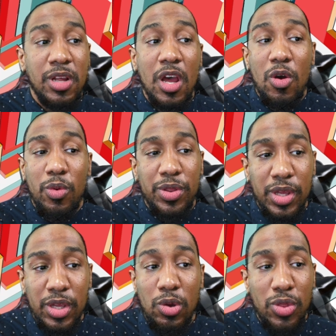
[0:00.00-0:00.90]
with the
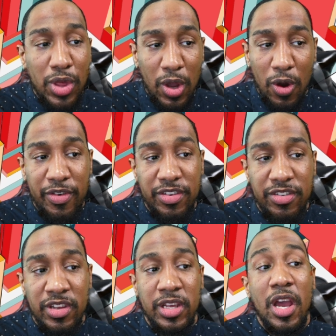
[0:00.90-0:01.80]
youth they
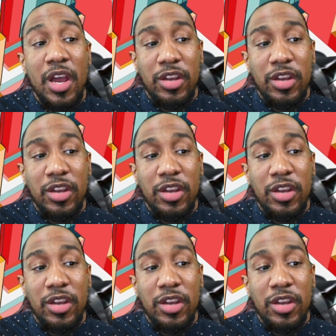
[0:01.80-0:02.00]
oversee to